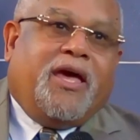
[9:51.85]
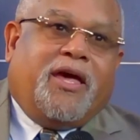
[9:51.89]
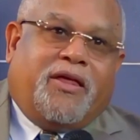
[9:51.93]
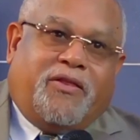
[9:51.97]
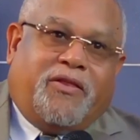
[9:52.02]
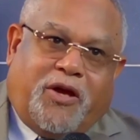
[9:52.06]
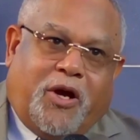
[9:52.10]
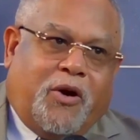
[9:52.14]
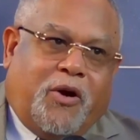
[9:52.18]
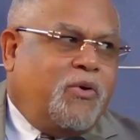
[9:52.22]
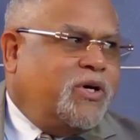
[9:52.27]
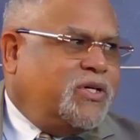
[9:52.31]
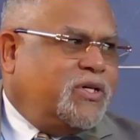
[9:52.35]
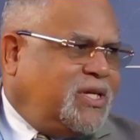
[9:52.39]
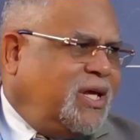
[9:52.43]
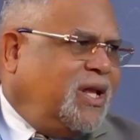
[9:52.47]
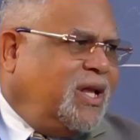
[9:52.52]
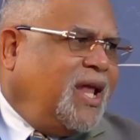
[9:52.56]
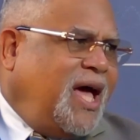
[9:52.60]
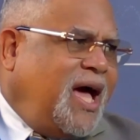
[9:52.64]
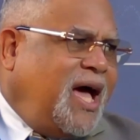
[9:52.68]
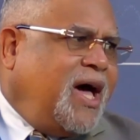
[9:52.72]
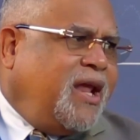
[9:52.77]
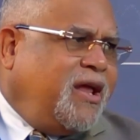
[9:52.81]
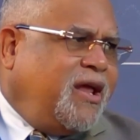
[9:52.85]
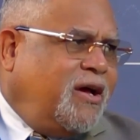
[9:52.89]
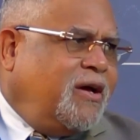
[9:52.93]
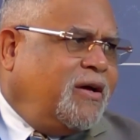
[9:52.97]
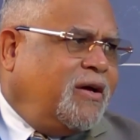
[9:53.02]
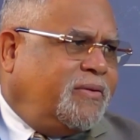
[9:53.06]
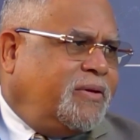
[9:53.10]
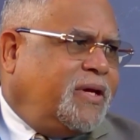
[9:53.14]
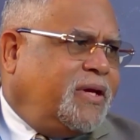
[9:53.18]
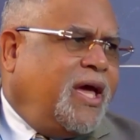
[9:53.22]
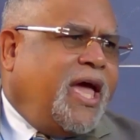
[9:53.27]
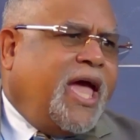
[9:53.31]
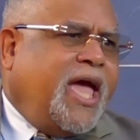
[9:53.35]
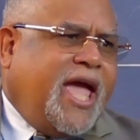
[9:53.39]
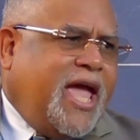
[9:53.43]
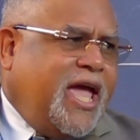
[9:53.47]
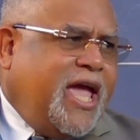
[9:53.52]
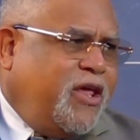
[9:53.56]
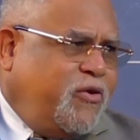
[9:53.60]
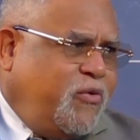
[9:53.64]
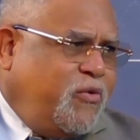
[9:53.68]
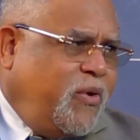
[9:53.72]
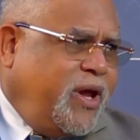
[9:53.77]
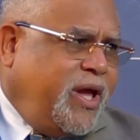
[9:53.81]
there was a lot of
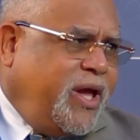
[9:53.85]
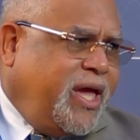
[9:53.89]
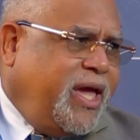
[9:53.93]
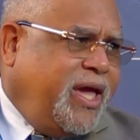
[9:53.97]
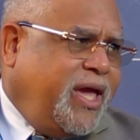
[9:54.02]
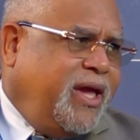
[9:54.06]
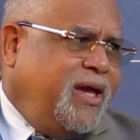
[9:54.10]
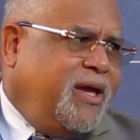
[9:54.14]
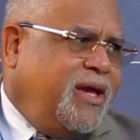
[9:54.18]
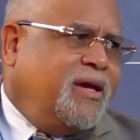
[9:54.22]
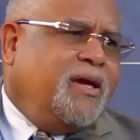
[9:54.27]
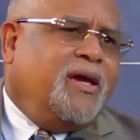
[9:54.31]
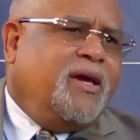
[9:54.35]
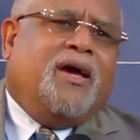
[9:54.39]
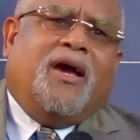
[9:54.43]
hand-wringing.